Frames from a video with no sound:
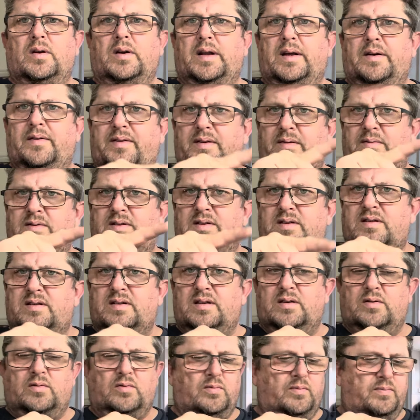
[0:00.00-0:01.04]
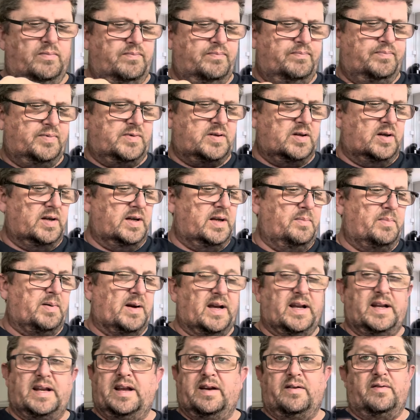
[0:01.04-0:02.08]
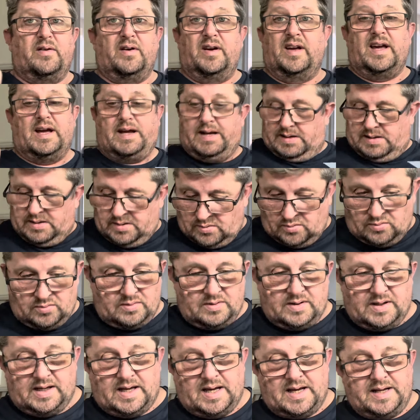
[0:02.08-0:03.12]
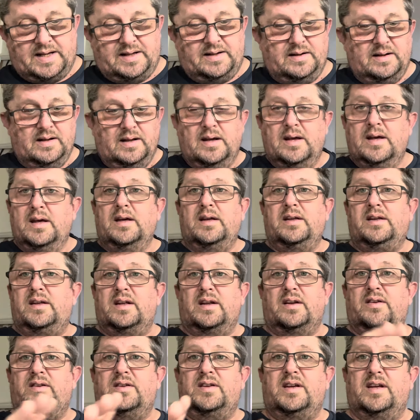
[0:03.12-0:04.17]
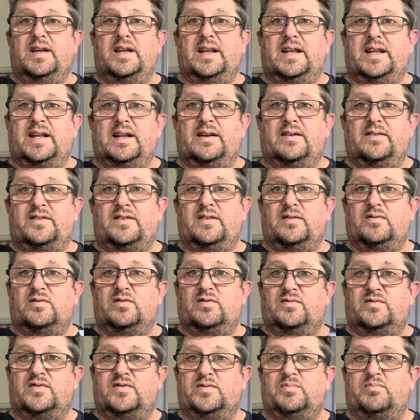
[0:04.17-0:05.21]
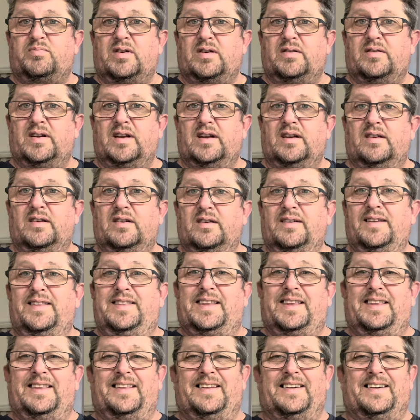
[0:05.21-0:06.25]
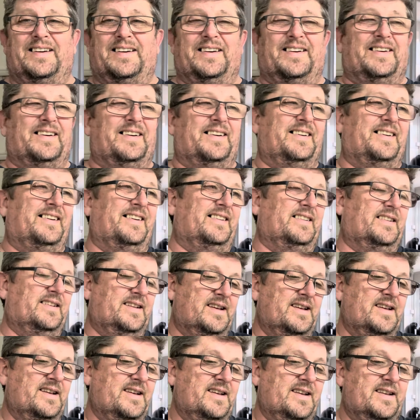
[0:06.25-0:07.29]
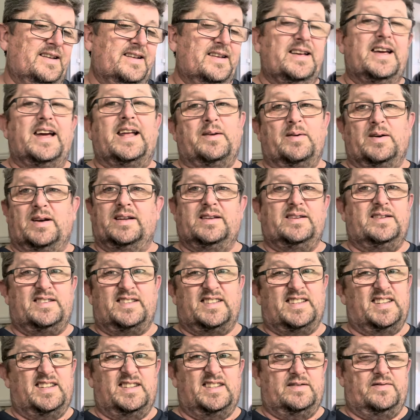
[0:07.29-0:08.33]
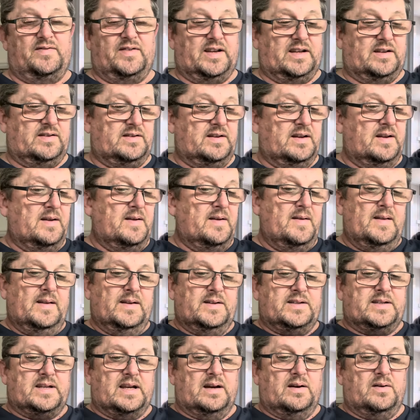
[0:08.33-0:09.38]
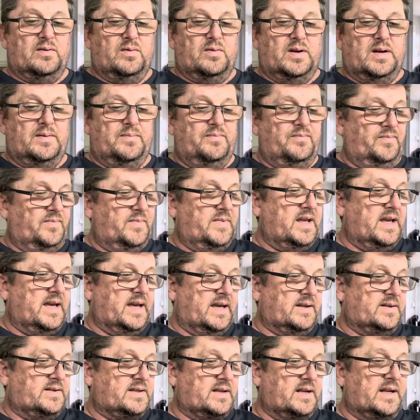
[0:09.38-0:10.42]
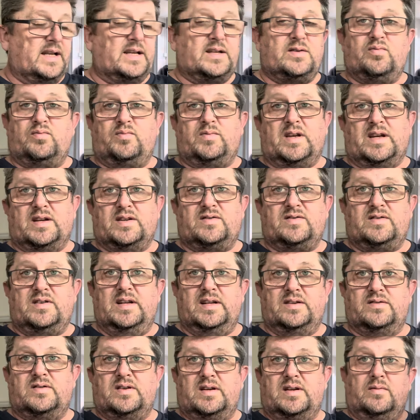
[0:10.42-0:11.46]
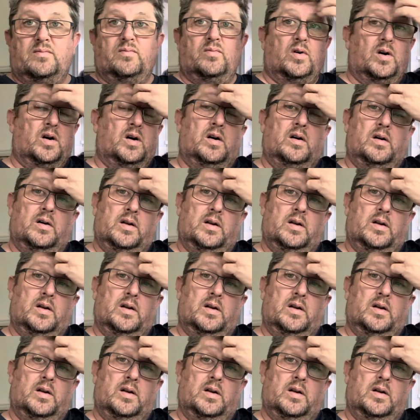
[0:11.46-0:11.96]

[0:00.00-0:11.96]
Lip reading: now. I think it was just a little tiny blade area. Again, you can get it on. I've just broken it. Look. Anyway, it's an easy fix. So so that's literally what